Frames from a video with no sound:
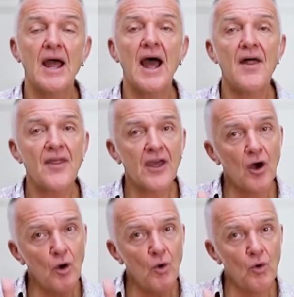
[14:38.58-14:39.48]
And they
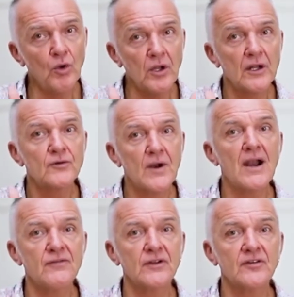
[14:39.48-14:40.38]
are all
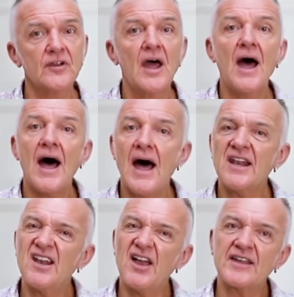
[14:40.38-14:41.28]
relevant,
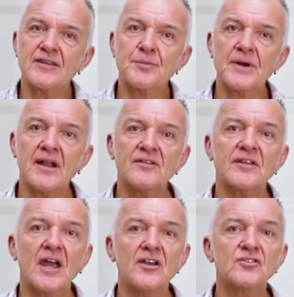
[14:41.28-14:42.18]
unlike the
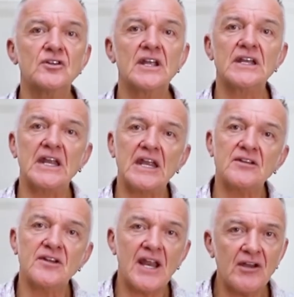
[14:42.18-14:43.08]
pronunciation in
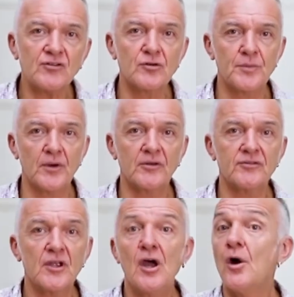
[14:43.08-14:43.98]
international
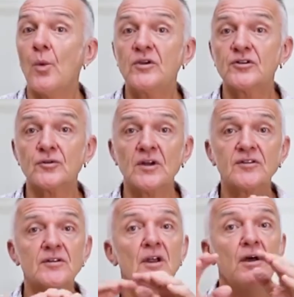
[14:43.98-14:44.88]
books which are
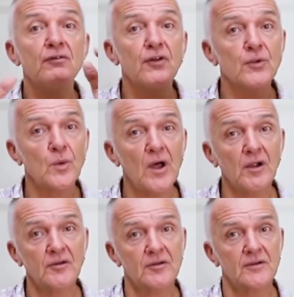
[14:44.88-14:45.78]
written for the
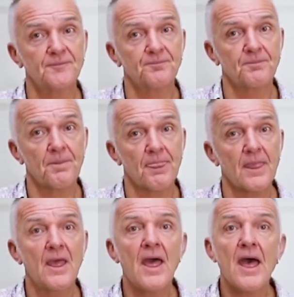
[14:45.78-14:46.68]
world.
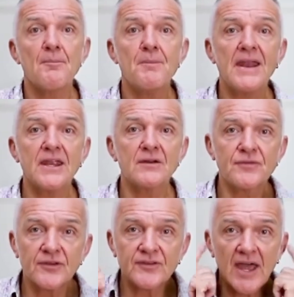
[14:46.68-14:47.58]
Many of
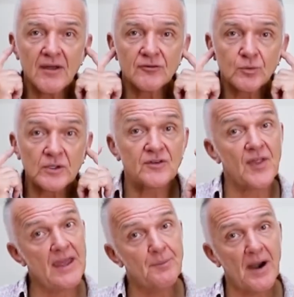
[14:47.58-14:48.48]
the sounds which
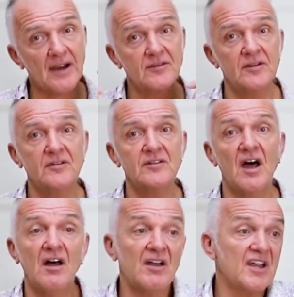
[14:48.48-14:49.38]
they practice
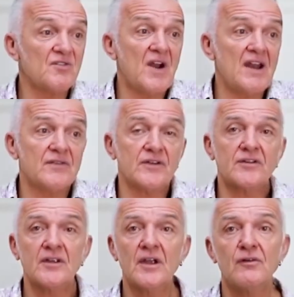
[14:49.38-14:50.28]
are
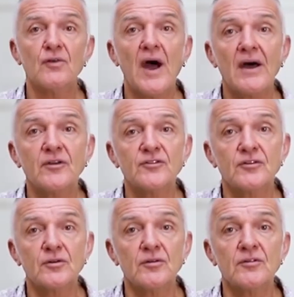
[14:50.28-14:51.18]
irrelevant for our
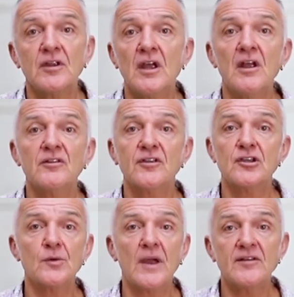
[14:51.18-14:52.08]
students, so
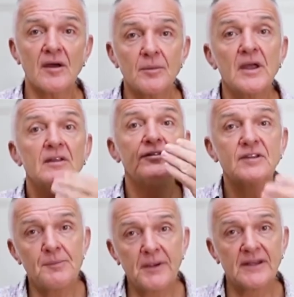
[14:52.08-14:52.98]
you end up
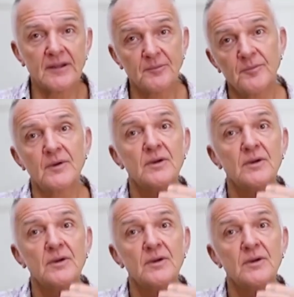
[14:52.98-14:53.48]
skipping them,